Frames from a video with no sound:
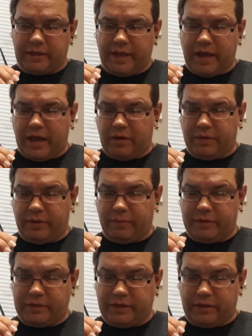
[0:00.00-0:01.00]
how they
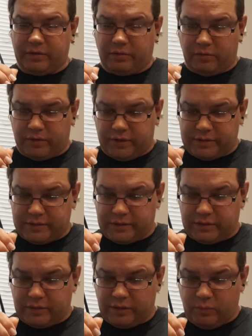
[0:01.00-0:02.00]
went together, or
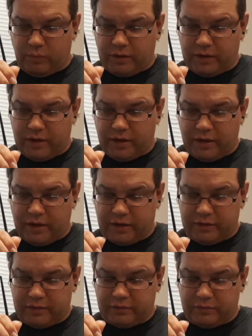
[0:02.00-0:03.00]
necessarily what
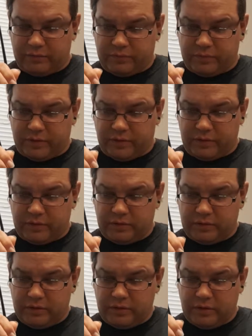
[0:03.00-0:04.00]
kind of
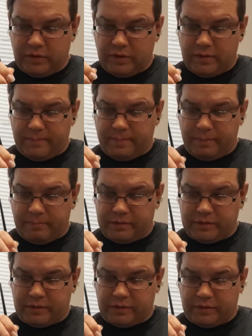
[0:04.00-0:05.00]

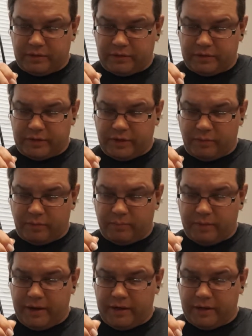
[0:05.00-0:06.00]
material that they were
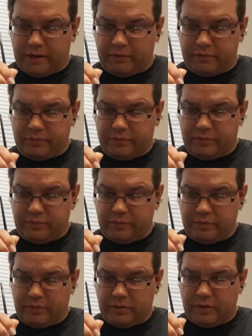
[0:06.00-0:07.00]
made of.
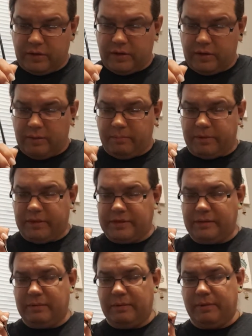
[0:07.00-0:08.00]
But they
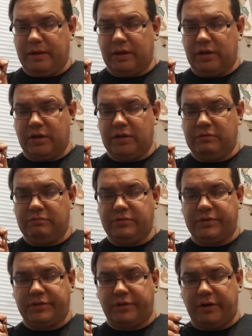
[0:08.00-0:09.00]
seem to be a good,
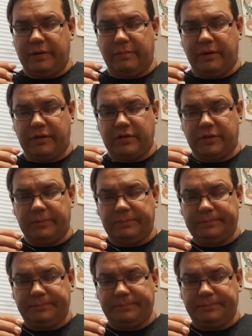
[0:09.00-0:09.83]
sturdy miniature.